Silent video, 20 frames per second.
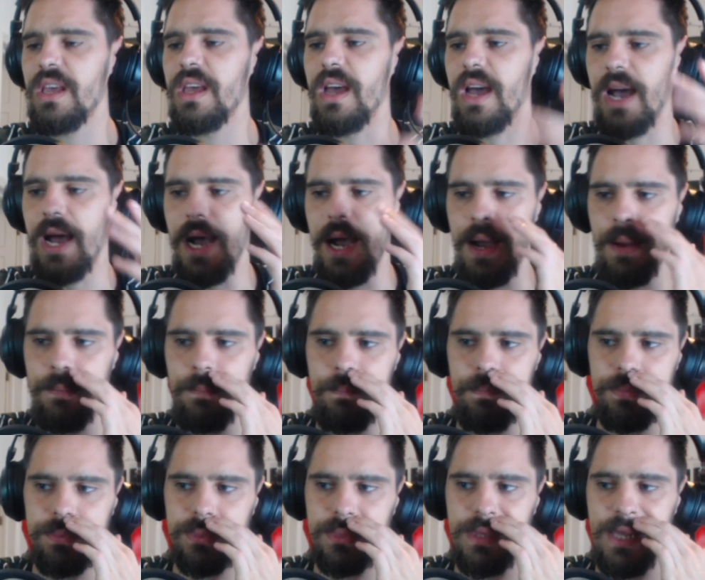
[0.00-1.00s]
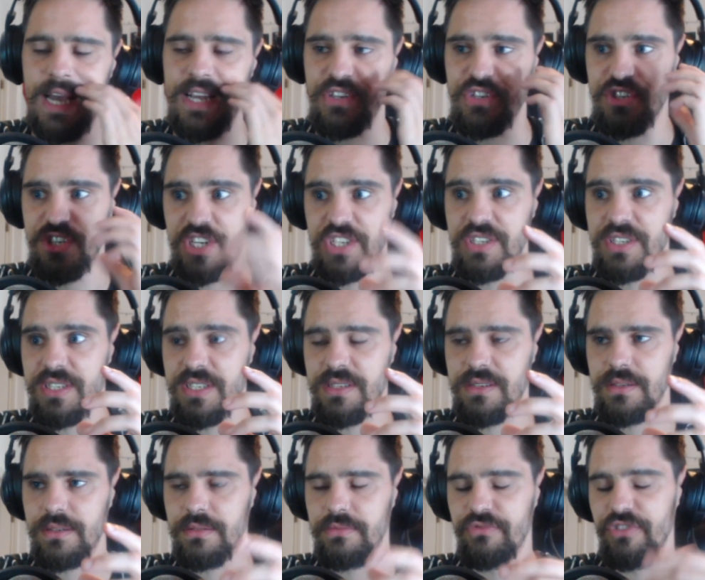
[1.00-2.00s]
um, has just
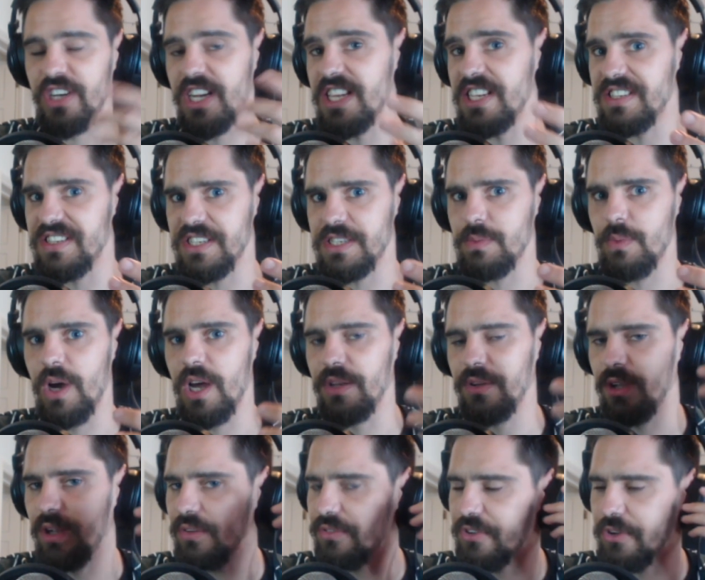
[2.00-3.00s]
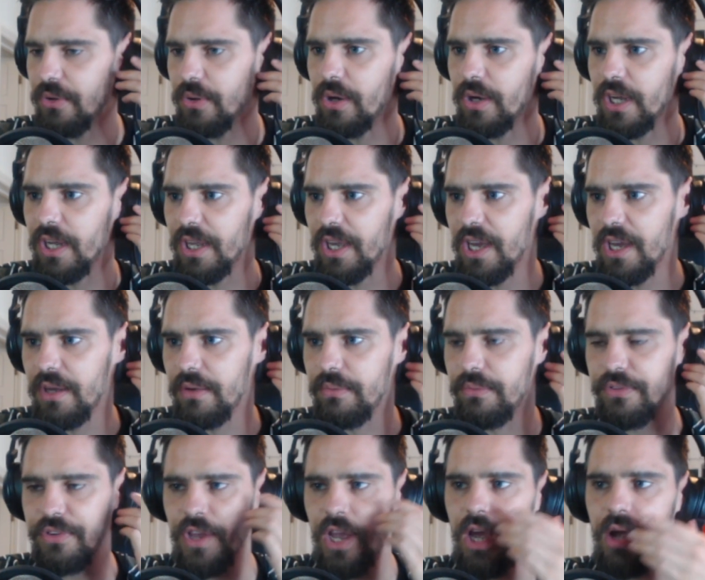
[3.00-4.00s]
released this one not too long ago.
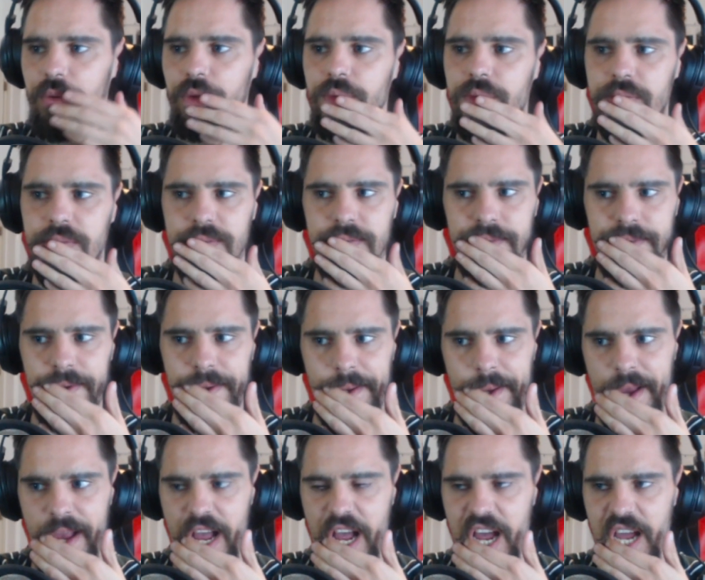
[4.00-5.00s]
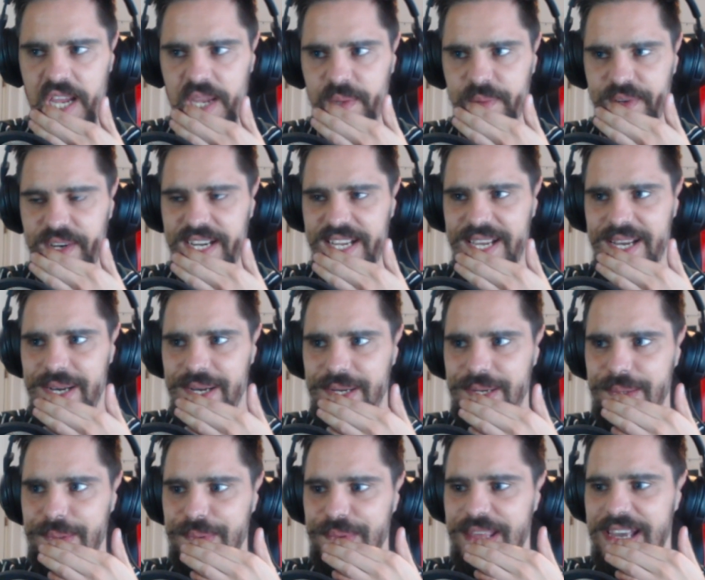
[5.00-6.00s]
So I really
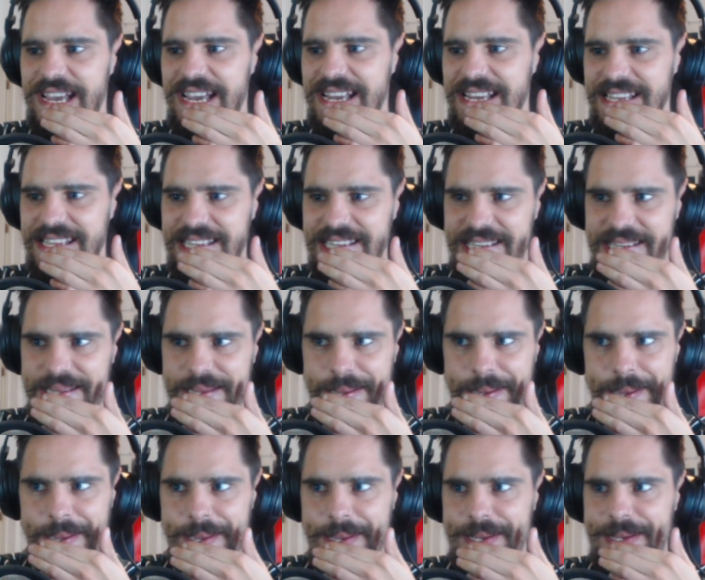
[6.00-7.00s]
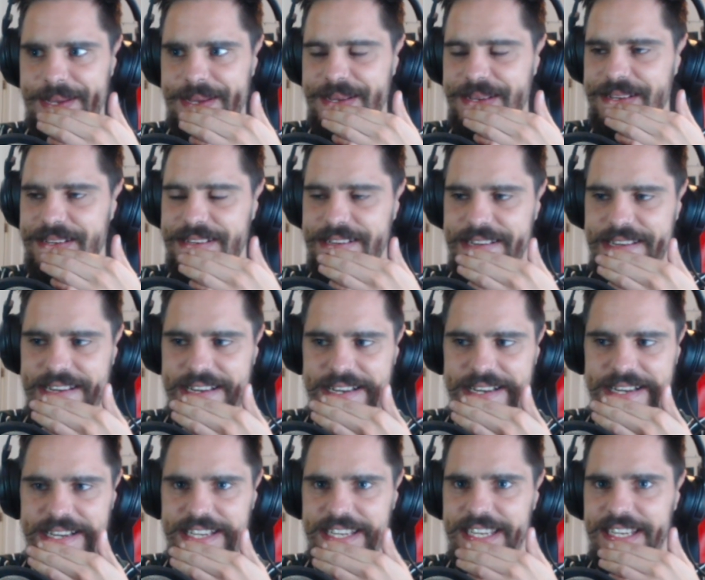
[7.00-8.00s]
hope that
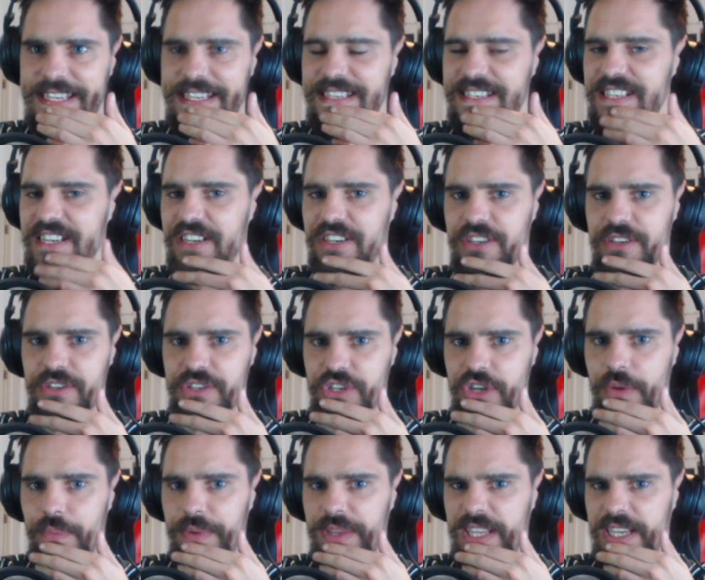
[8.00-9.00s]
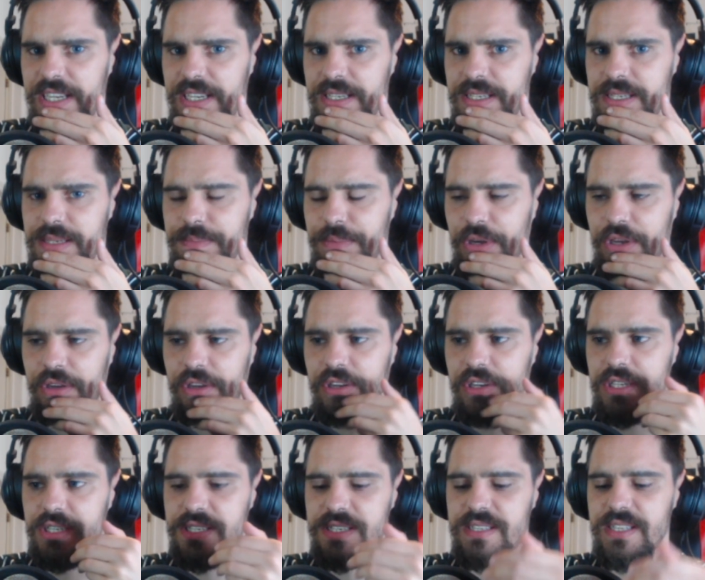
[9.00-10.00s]
uh, he continues on with these,
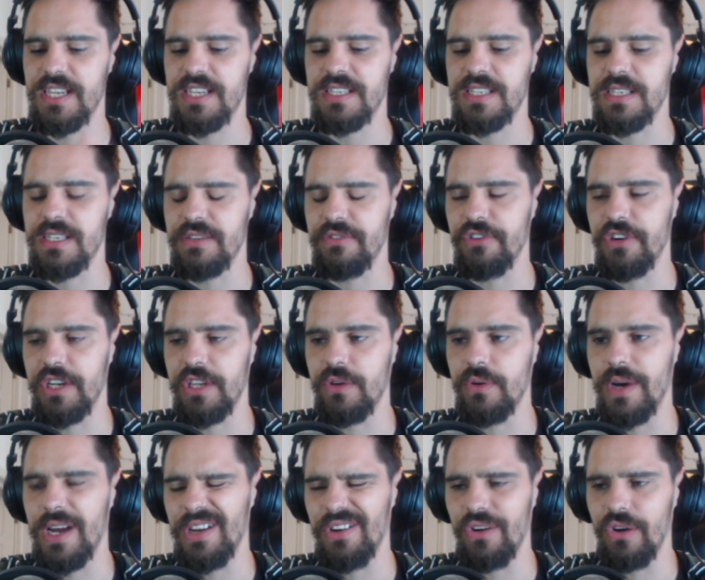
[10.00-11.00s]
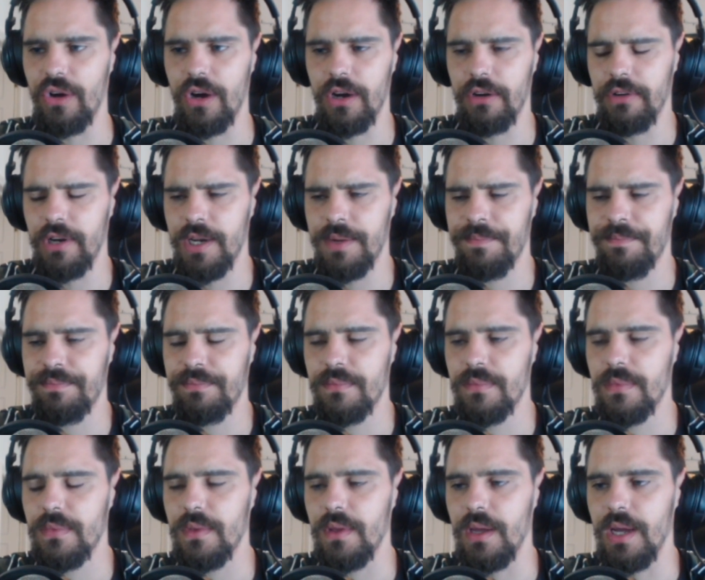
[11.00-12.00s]
because this is a really quite analog horror.
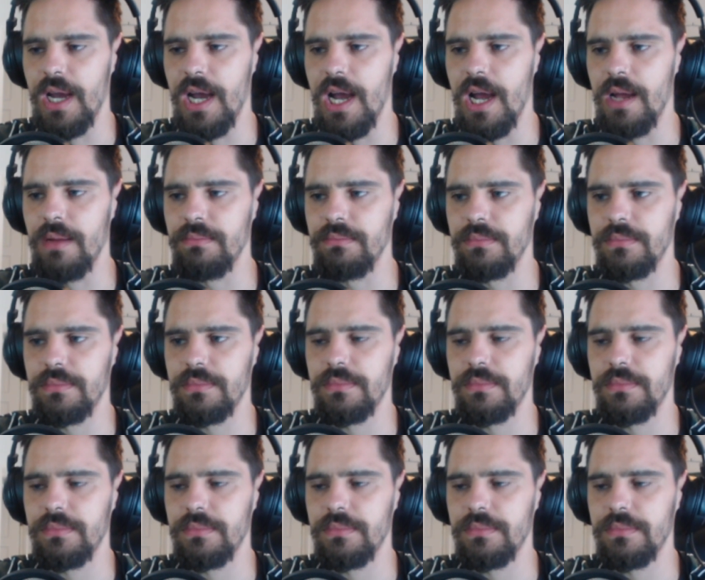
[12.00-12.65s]
Um,